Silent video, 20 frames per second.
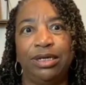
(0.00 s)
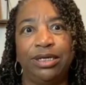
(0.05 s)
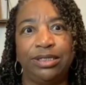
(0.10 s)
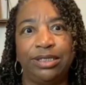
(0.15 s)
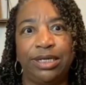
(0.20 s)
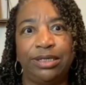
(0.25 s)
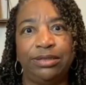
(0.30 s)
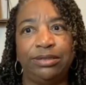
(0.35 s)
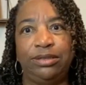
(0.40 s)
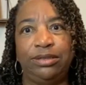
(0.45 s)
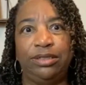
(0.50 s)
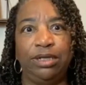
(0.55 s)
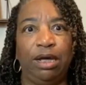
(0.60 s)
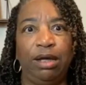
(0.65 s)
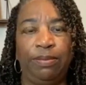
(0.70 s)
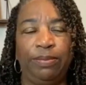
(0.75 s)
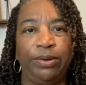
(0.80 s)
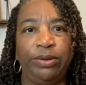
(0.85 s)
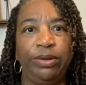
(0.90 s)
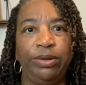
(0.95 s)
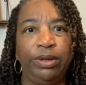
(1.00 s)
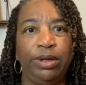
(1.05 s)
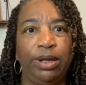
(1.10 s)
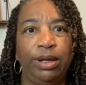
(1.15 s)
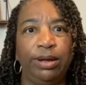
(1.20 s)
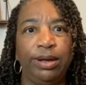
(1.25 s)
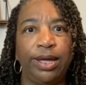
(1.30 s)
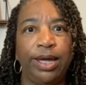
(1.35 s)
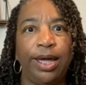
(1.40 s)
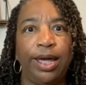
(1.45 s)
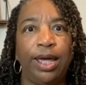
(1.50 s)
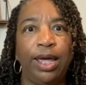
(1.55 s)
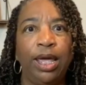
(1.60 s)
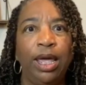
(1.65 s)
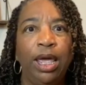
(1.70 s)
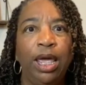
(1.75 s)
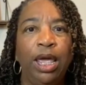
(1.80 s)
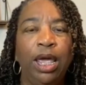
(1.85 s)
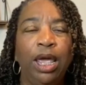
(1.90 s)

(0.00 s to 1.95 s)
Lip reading: because that's double, okay?